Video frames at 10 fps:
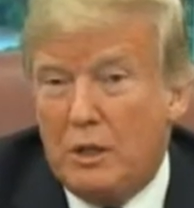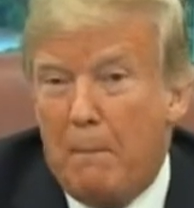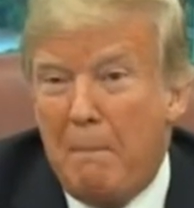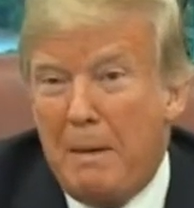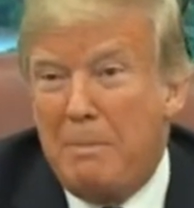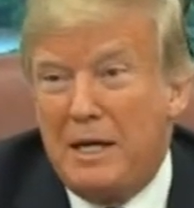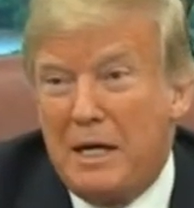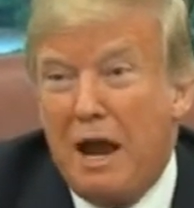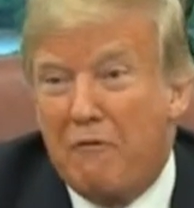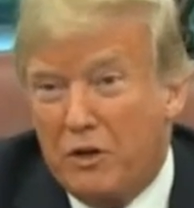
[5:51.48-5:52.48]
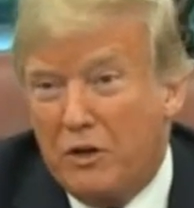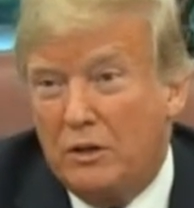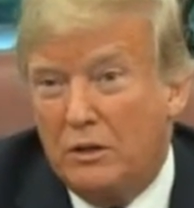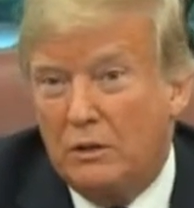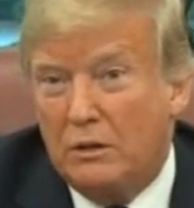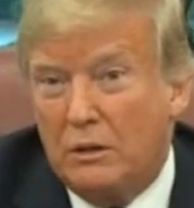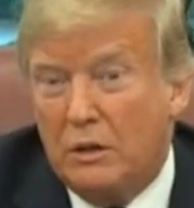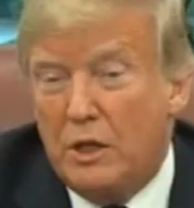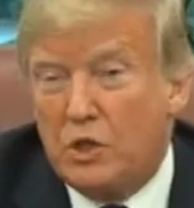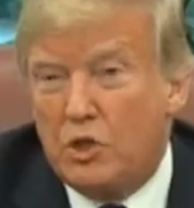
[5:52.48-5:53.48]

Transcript: New York can now prosecute him, and